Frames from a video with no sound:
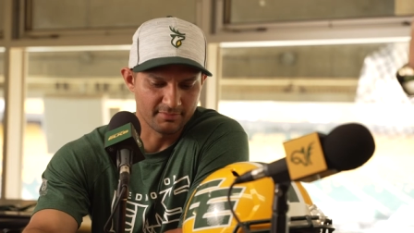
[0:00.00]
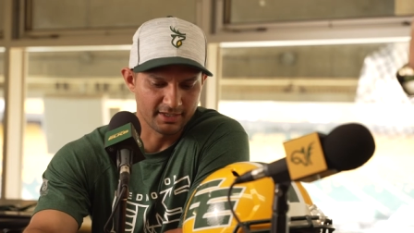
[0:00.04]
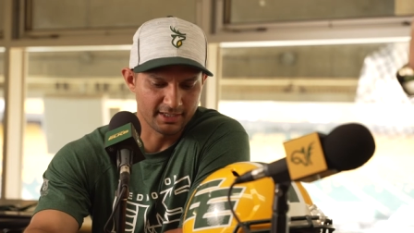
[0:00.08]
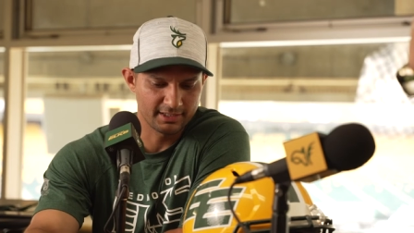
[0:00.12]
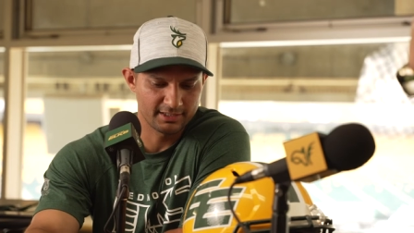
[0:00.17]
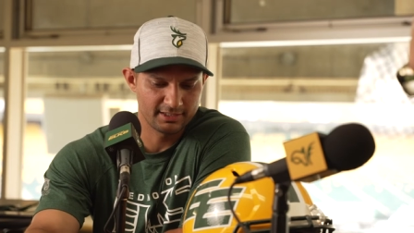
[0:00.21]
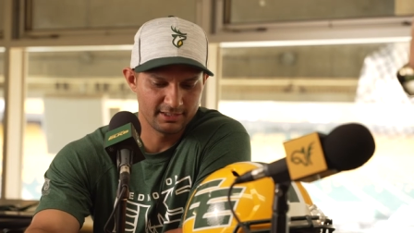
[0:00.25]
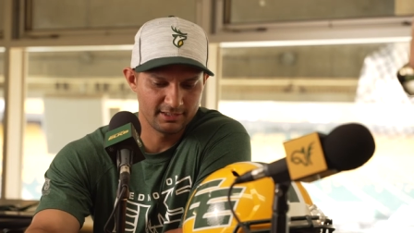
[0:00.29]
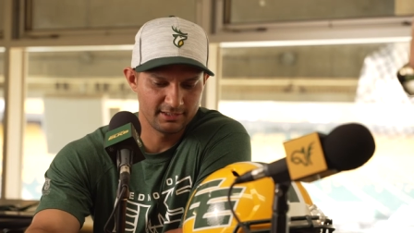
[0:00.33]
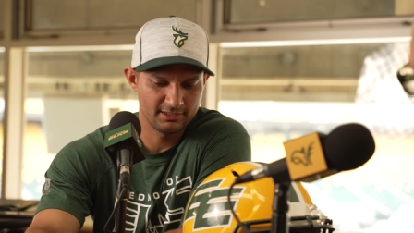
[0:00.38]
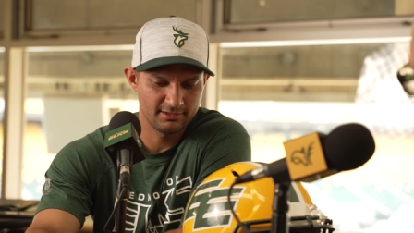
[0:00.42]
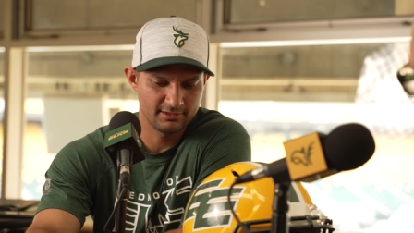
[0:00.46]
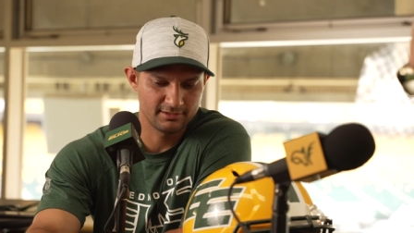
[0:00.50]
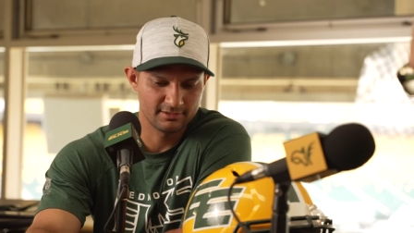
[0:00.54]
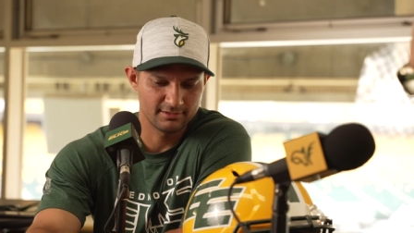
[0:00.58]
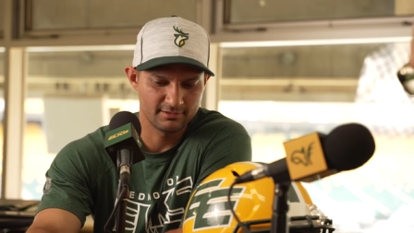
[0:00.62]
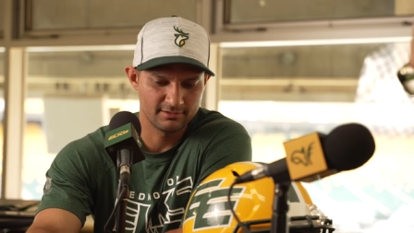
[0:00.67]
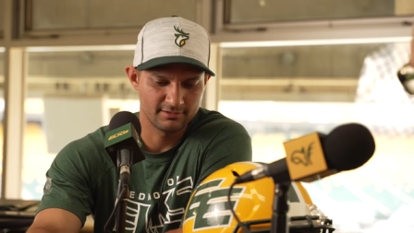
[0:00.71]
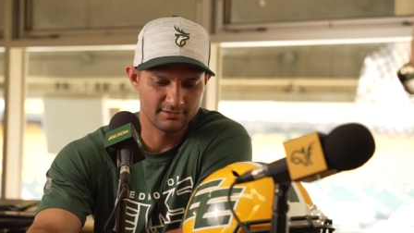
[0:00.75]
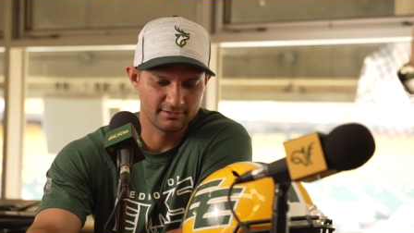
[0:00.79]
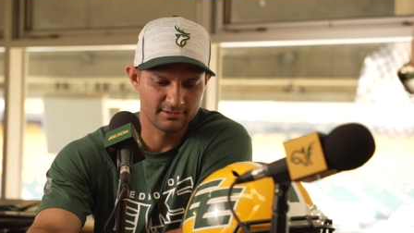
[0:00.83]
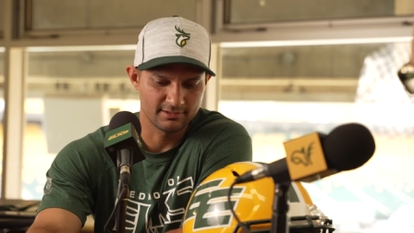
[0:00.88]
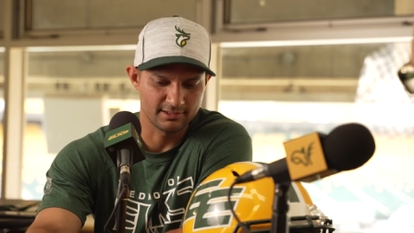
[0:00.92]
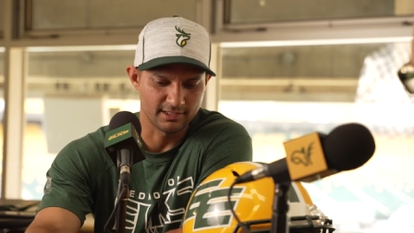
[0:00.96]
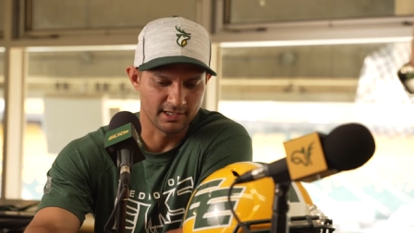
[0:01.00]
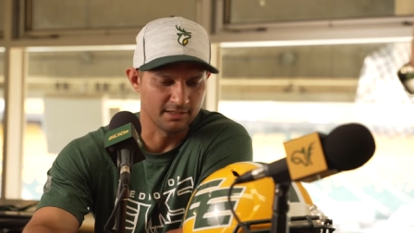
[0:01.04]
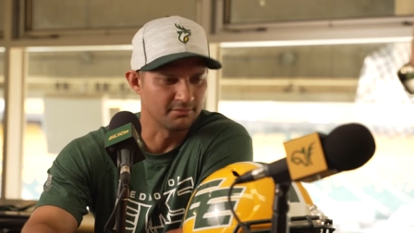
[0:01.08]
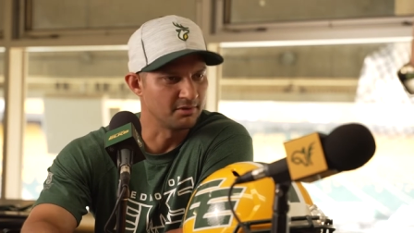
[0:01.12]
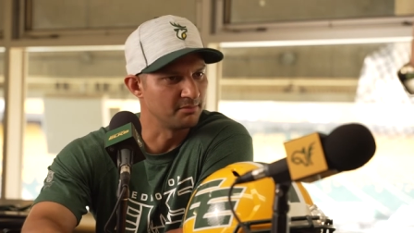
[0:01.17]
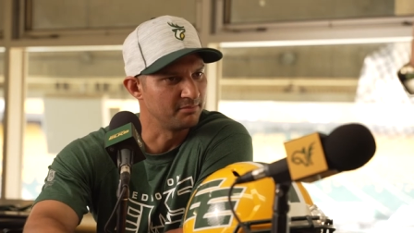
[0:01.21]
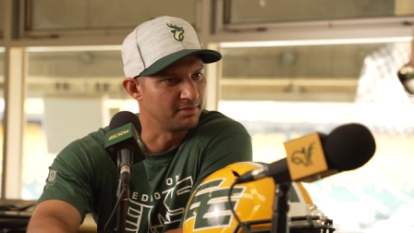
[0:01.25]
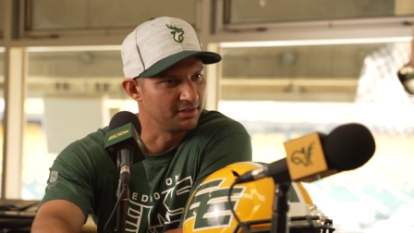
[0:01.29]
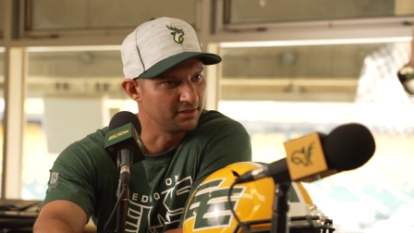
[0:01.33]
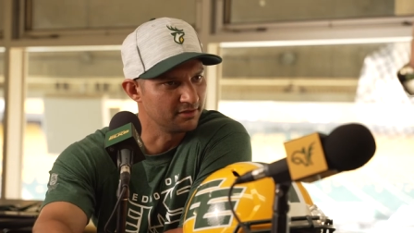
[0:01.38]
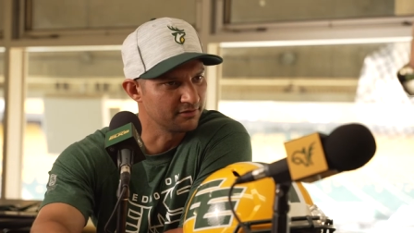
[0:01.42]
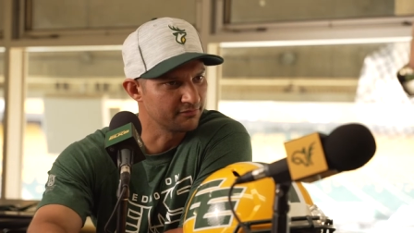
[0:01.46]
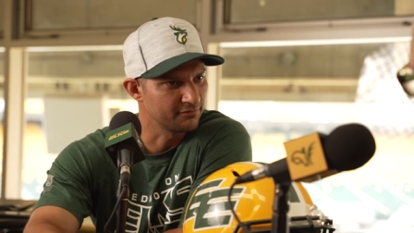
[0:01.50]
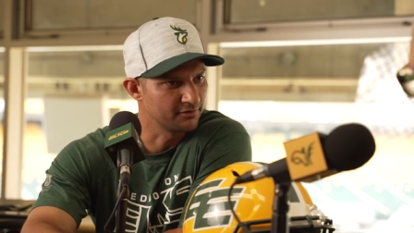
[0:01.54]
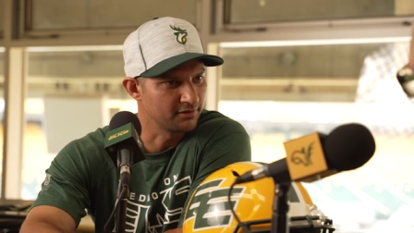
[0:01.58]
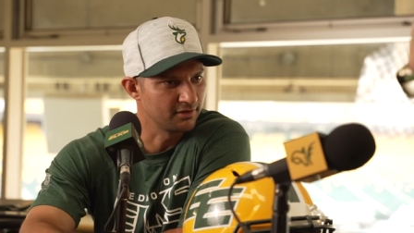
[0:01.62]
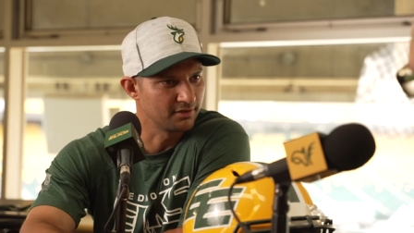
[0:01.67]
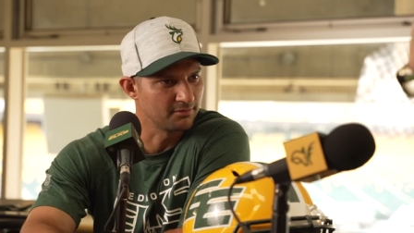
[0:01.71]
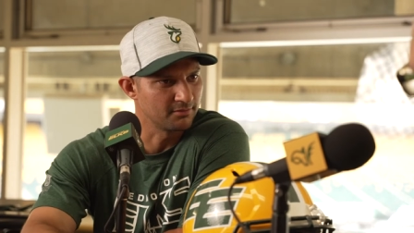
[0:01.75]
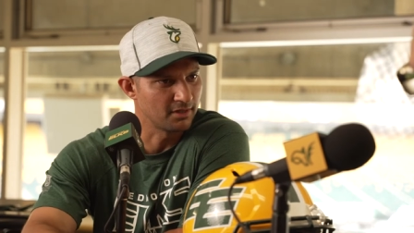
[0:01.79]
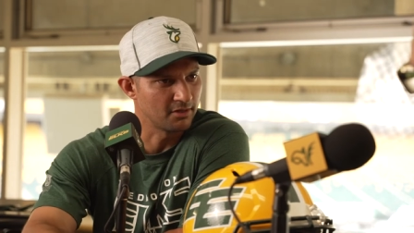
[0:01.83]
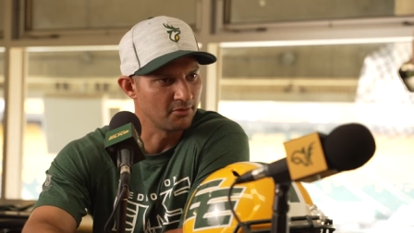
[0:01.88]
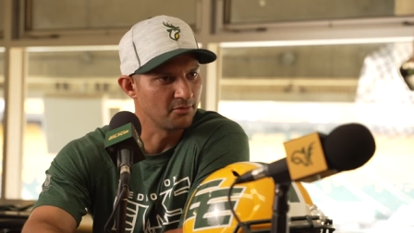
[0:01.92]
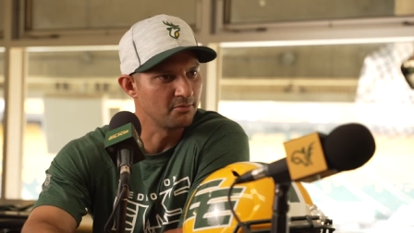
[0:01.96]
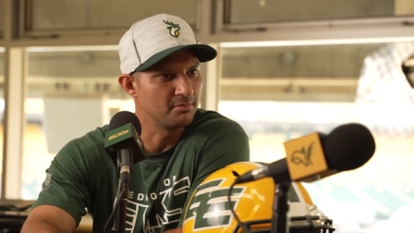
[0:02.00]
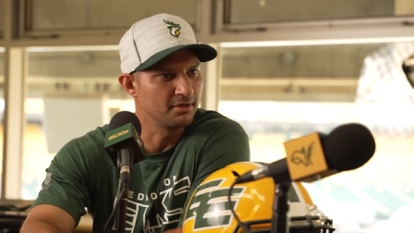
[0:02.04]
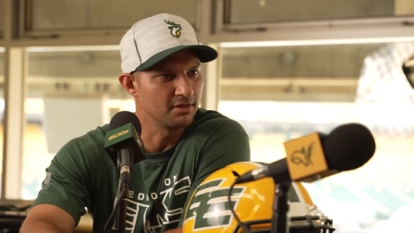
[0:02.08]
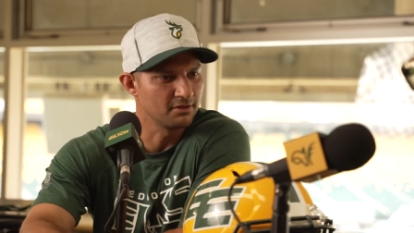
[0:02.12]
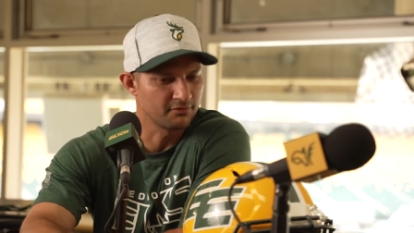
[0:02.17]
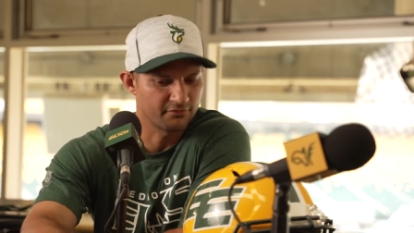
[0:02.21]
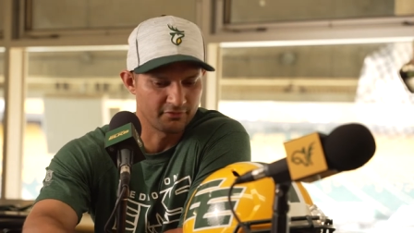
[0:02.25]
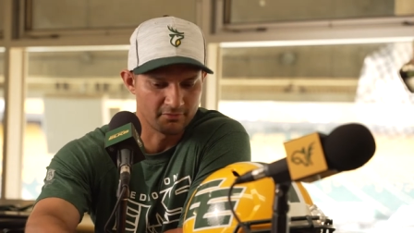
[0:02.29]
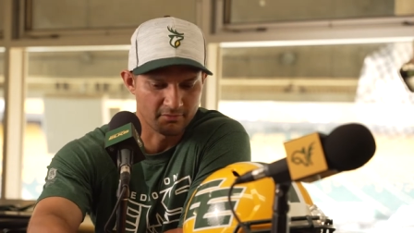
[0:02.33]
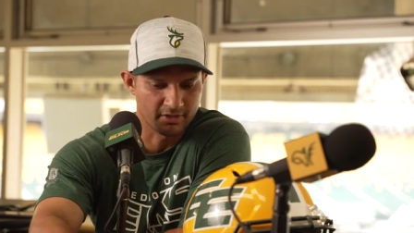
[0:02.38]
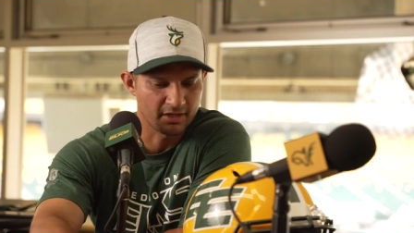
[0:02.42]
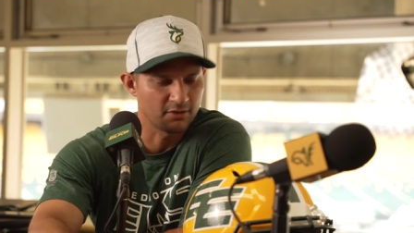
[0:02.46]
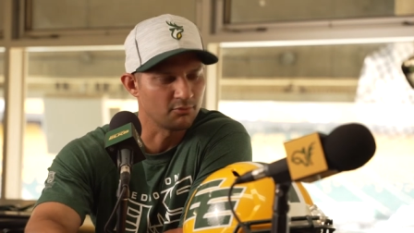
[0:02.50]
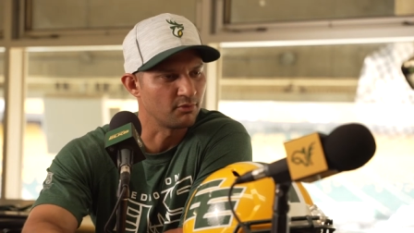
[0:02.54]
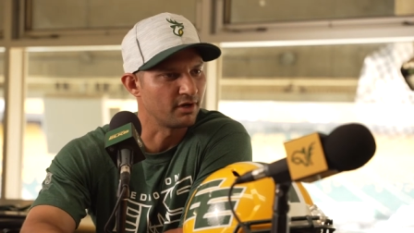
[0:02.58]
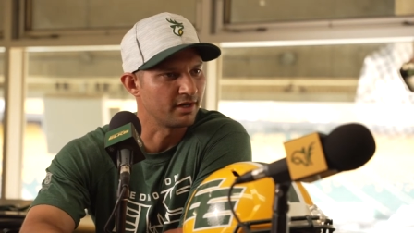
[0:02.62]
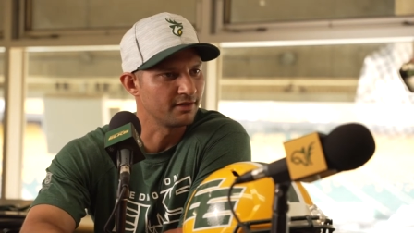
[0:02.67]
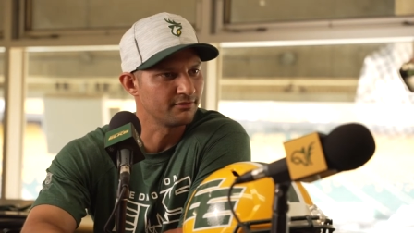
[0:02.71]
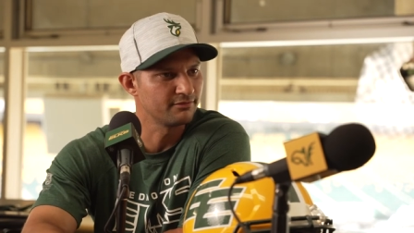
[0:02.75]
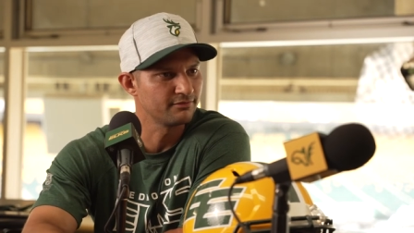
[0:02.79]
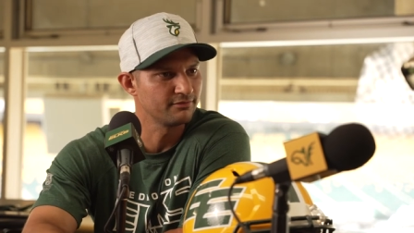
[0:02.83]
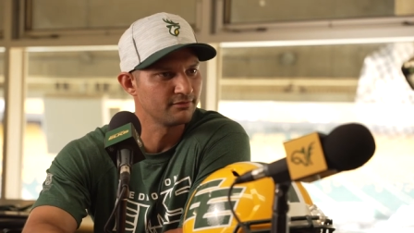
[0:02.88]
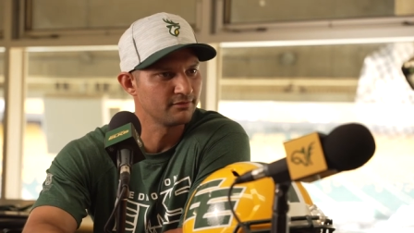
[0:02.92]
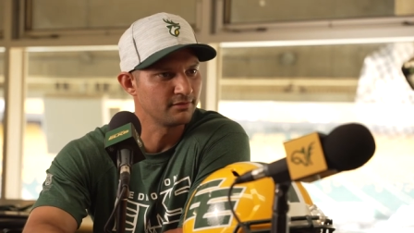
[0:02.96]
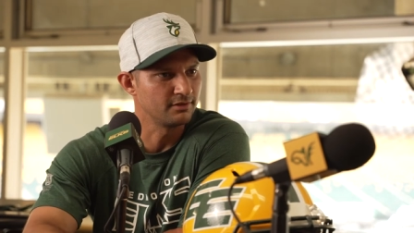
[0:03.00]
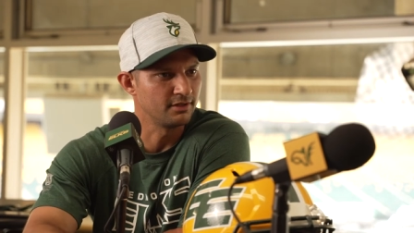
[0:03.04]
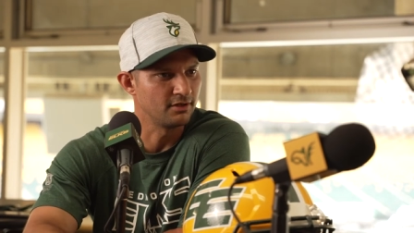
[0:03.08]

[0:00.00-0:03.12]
my kid, I'm gonna be there for him. I'm gonna be there for my wife.